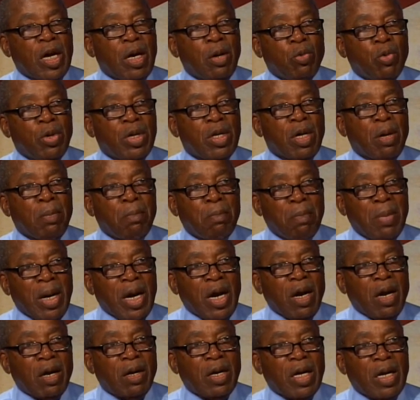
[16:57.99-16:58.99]
with the
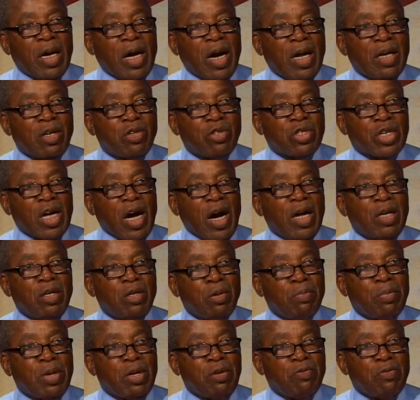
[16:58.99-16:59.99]
mayor that I desire
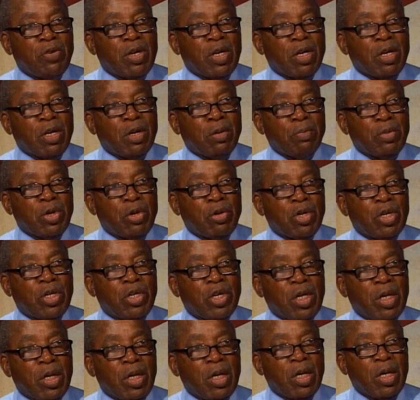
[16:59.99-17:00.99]
to be for the
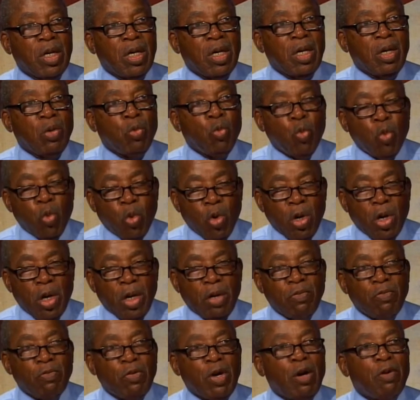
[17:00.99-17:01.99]
community,
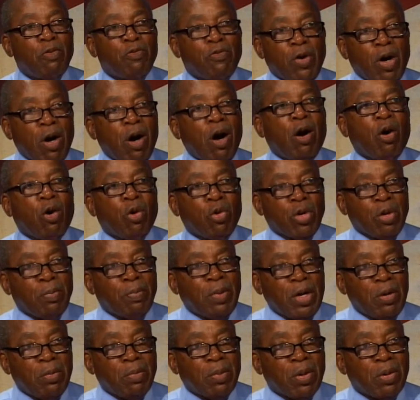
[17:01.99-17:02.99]
one for all the
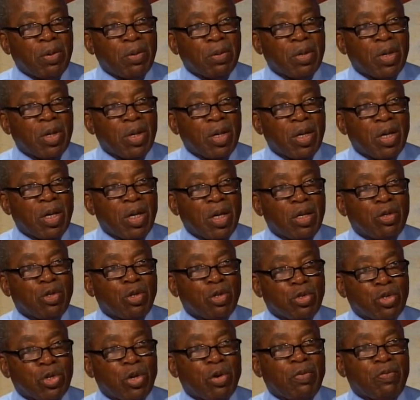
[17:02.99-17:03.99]
people, and
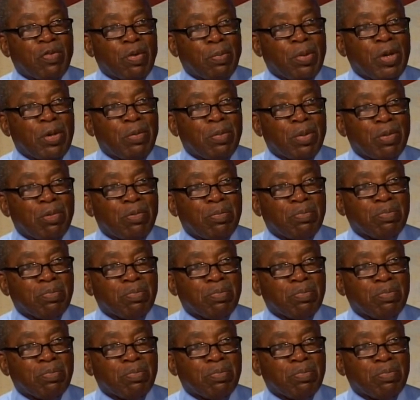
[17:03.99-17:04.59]
to serve the people.